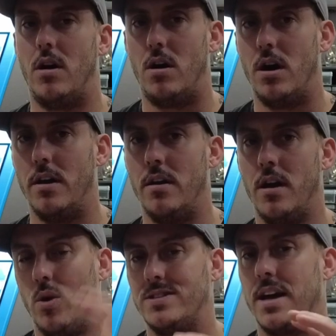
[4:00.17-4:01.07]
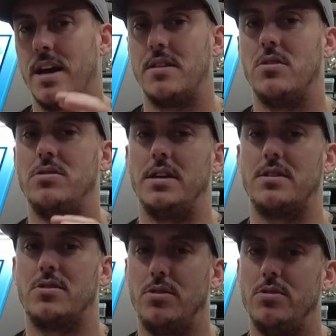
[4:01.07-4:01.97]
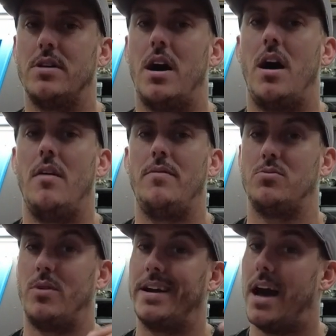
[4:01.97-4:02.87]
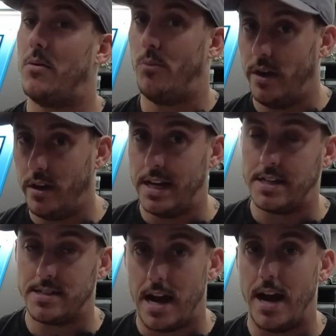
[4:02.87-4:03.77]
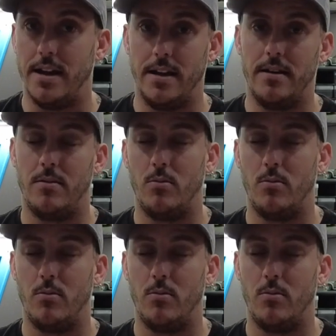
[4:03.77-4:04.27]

on. Once I got those 6 screws off is when it got really exciting.